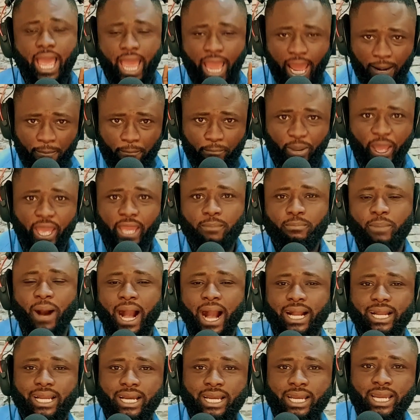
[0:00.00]
and pay
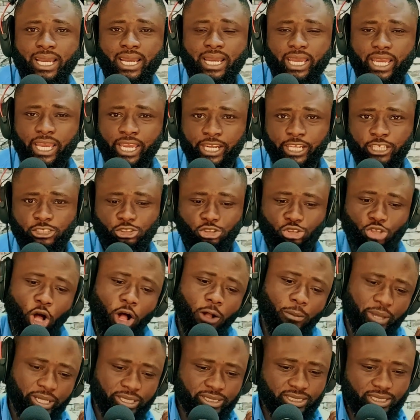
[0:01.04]
back in
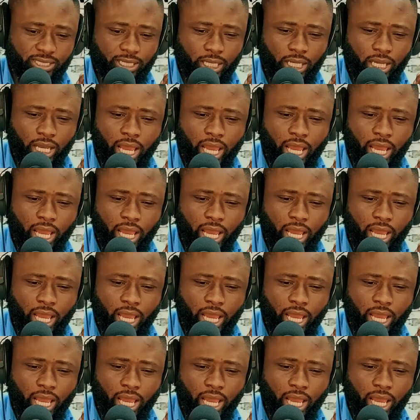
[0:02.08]
installments.